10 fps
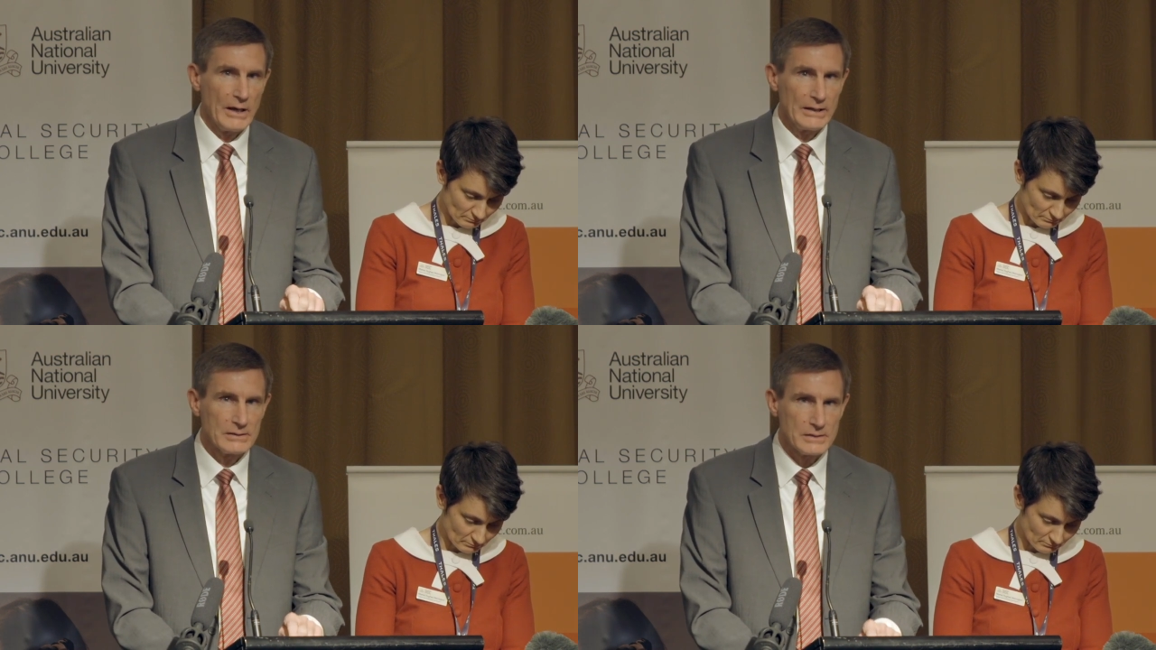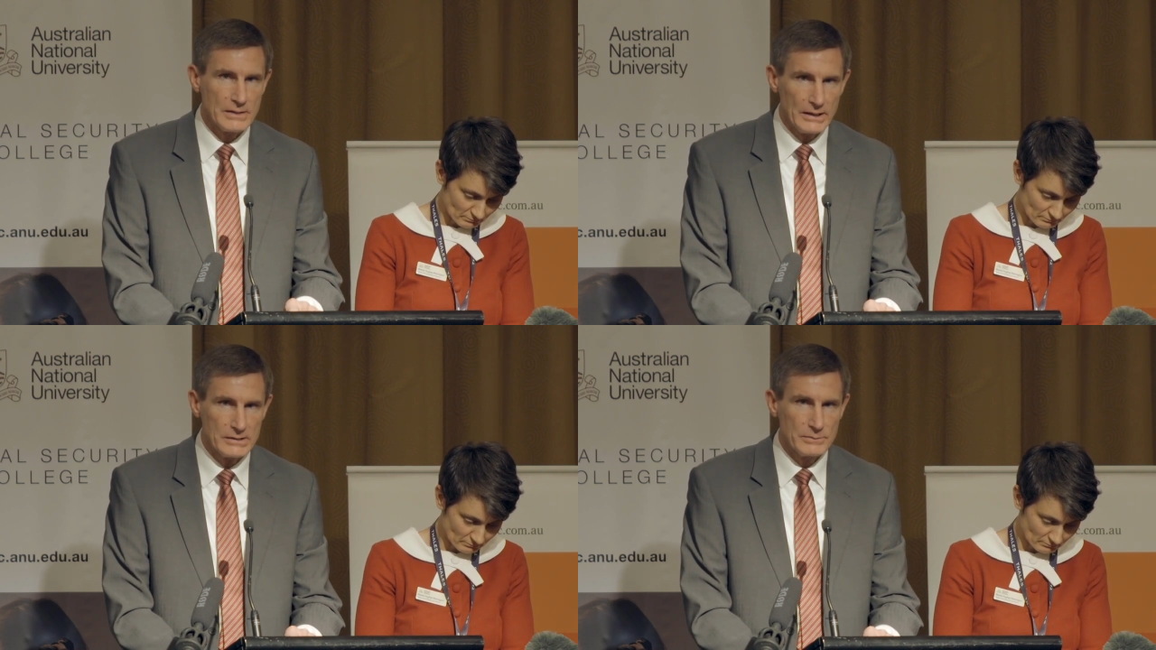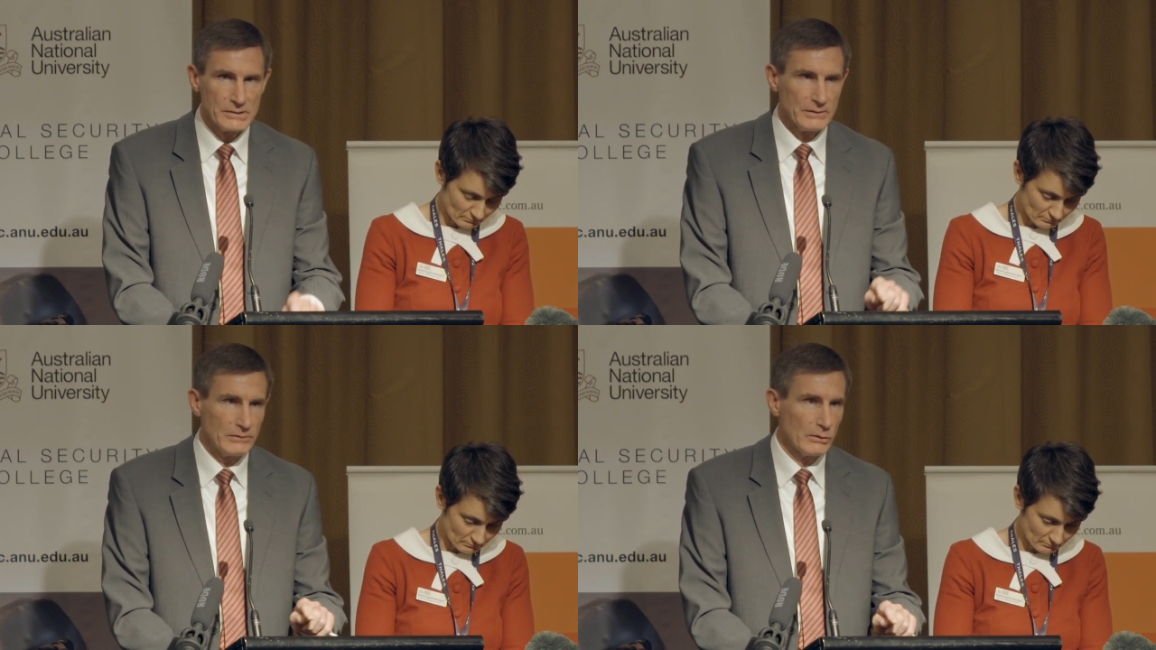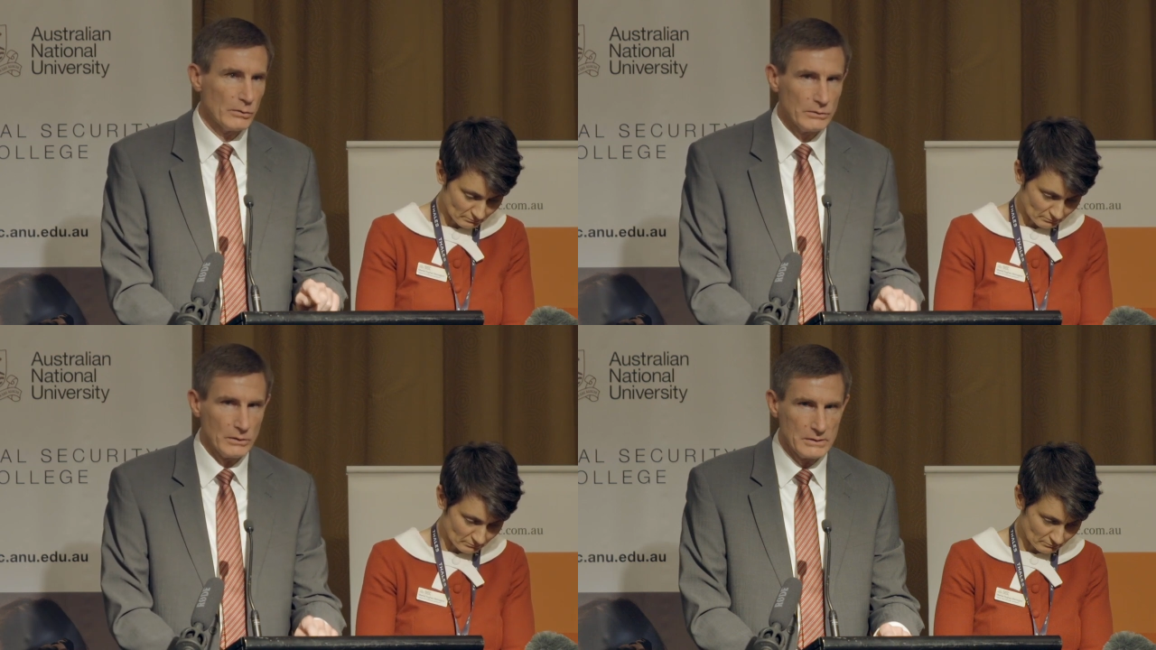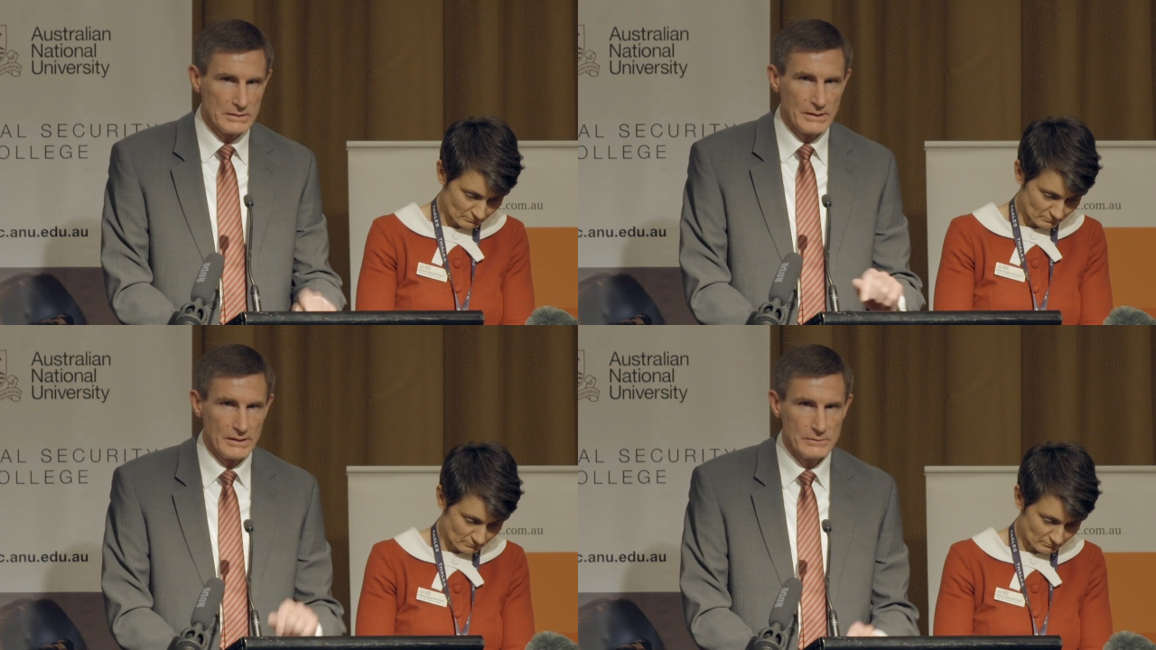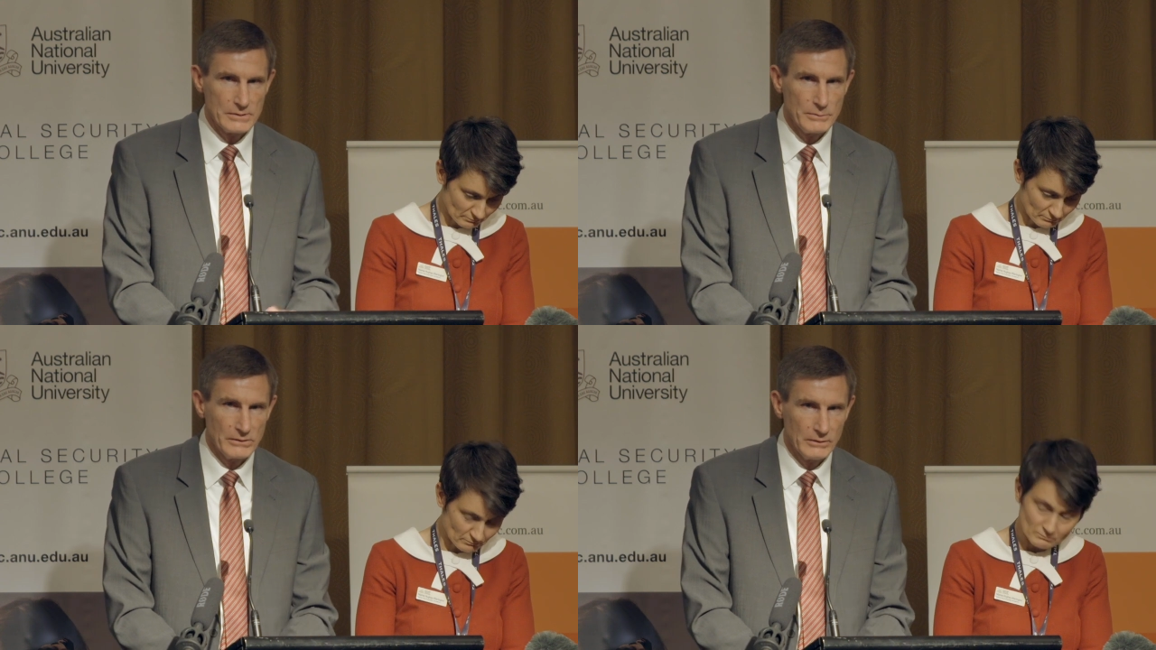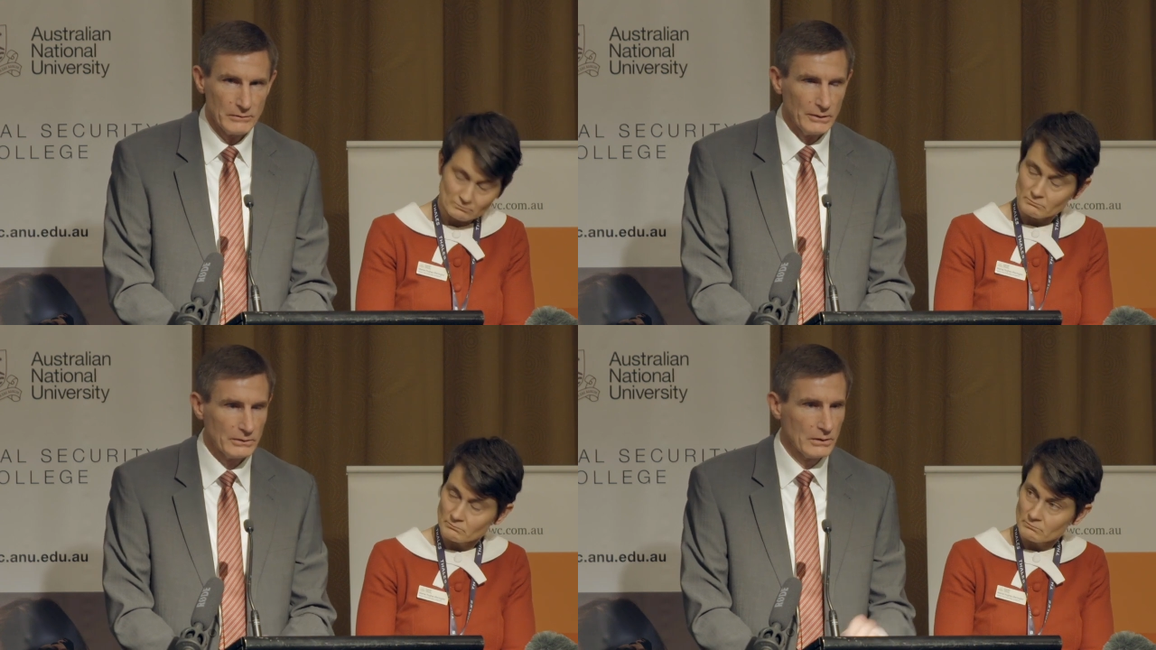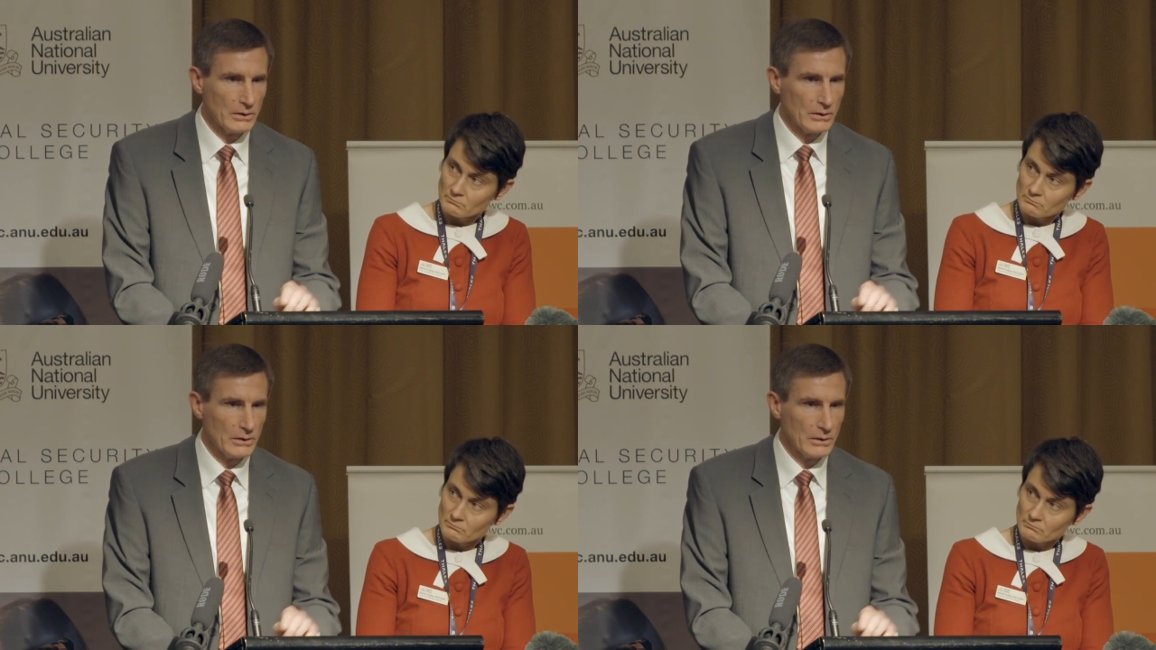Speaker 1: a state-specific or non-state-specific